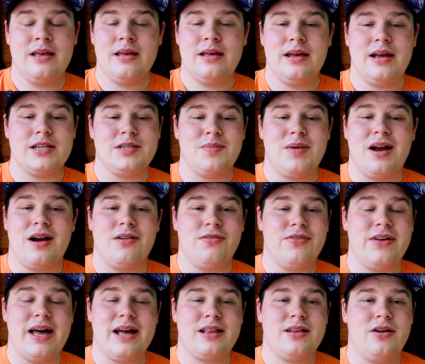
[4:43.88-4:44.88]
As a matter of
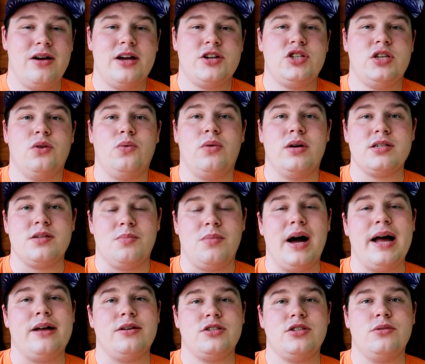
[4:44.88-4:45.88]
fact, there actually was a
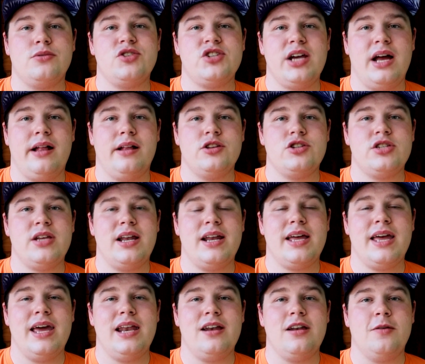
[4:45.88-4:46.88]
milestone challenge
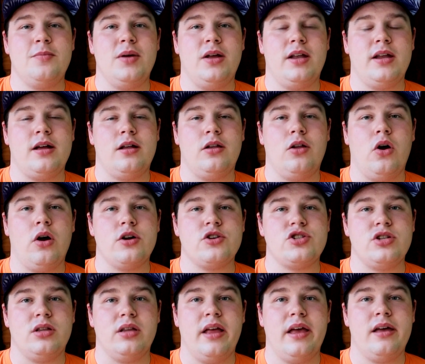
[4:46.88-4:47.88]
dedicated to building a
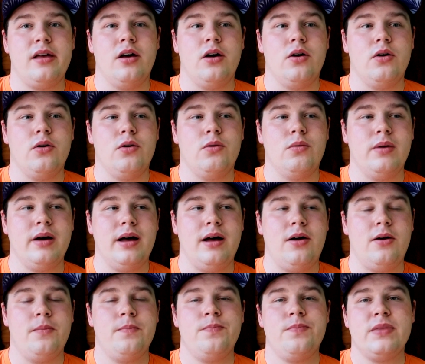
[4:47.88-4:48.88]
large Lego,
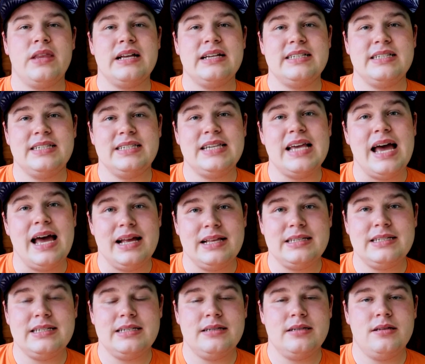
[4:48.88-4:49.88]
well,
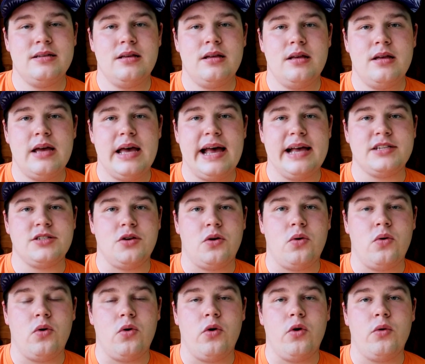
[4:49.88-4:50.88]
set as a
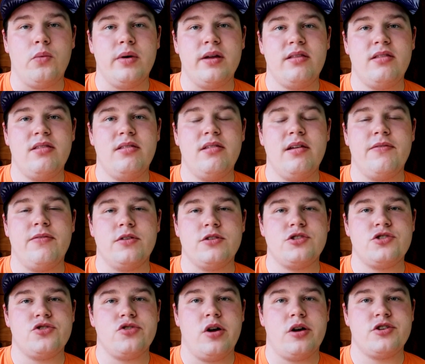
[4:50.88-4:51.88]
whole with different
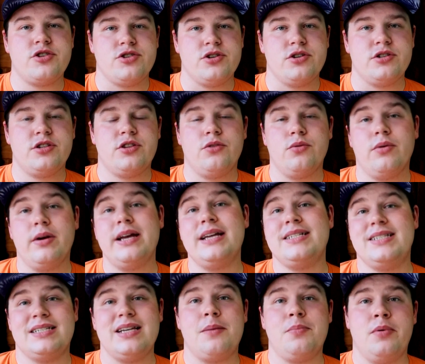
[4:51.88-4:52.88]
structures, three
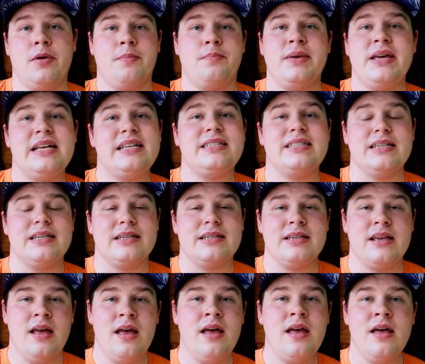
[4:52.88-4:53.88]
separate
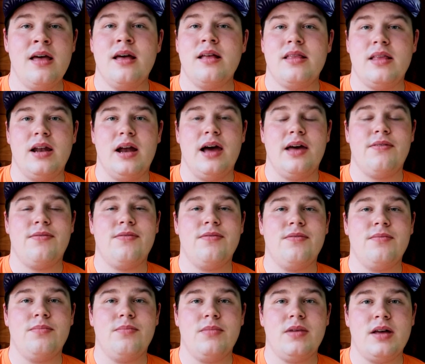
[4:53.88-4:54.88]
pieces that I've
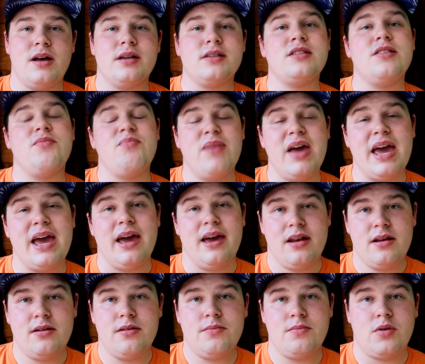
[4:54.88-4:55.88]
custom
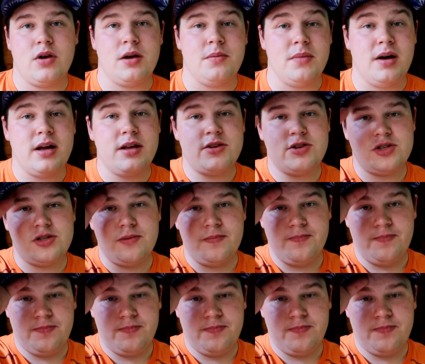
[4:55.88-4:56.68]
made, pretty much.